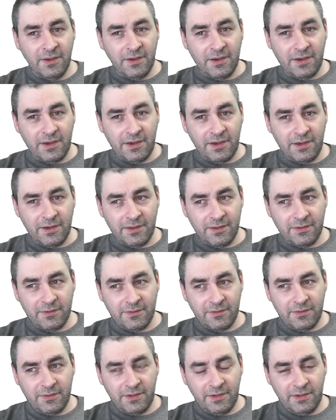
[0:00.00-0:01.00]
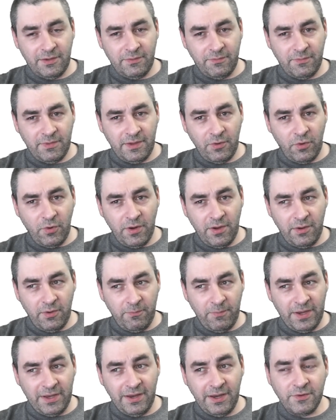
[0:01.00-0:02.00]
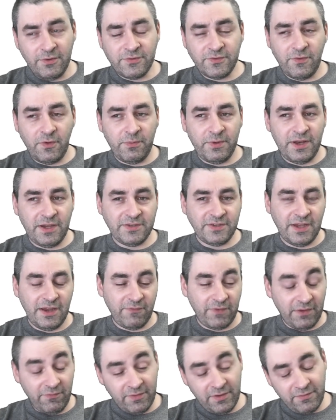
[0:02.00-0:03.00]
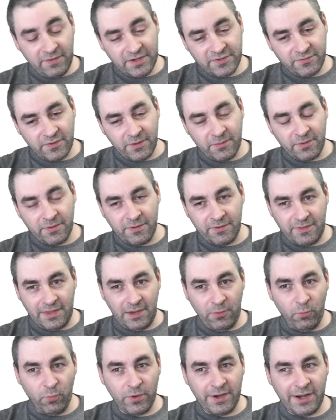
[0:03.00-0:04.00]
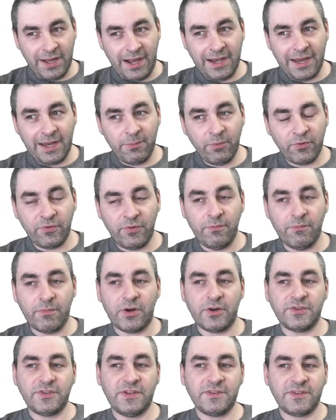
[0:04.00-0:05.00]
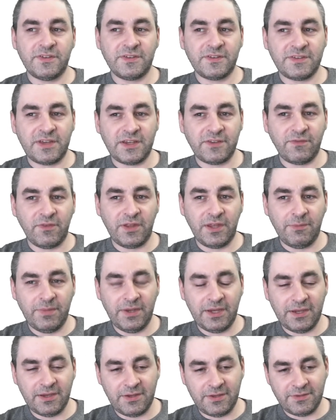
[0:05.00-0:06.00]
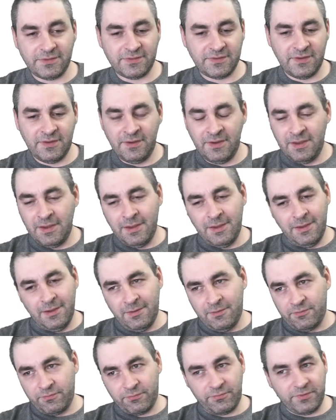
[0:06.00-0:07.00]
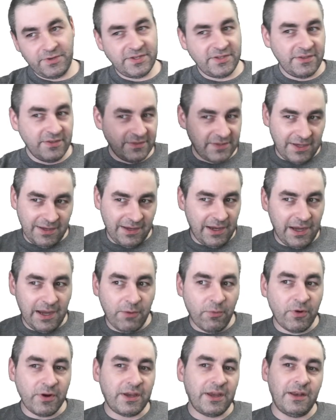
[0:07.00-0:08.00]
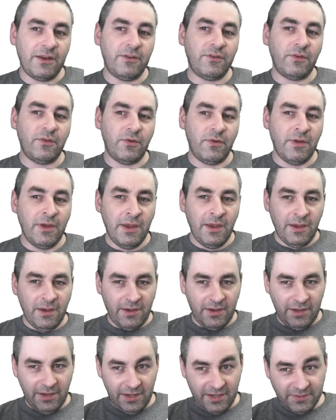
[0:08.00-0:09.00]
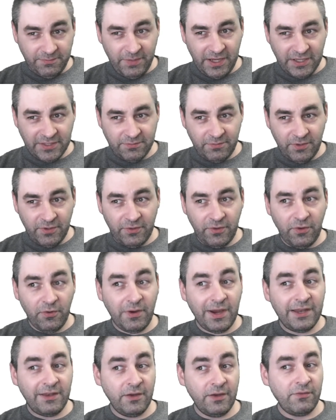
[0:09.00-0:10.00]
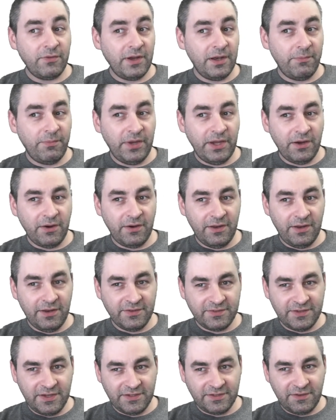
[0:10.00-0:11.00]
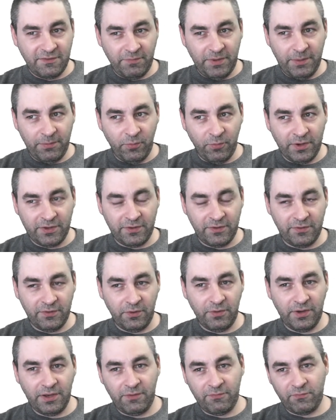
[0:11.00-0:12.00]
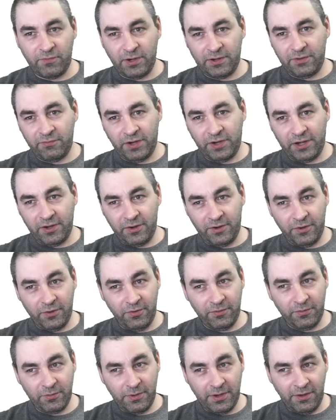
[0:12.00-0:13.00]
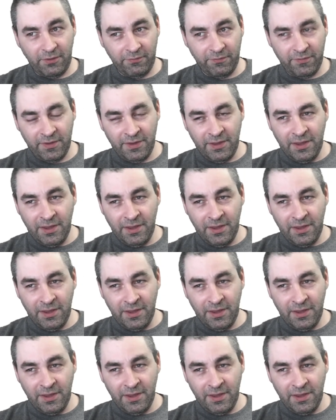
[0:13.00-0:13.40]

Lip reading: The maintainers of OpenSDF, even Device Farmer, they were not able to merge this successfully because reasons I won't get into. It is possible to do. I did create a PR that exists if people want to do it and want to run it on Node 12,